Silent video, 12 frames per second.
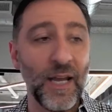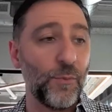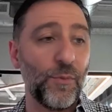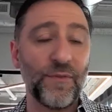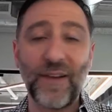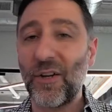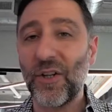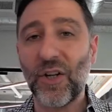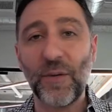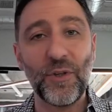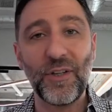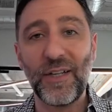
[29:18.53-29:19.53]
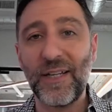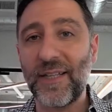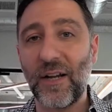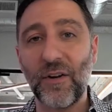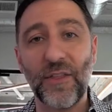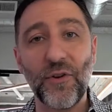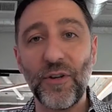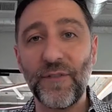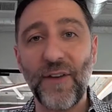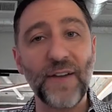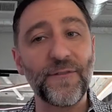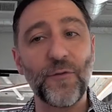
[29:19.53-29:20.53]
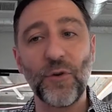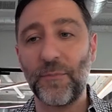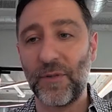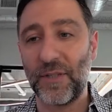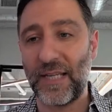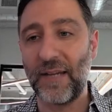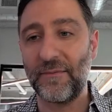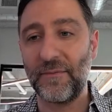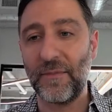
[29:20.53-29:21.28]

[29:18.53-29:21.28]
We've got other communities that are 35, 40%.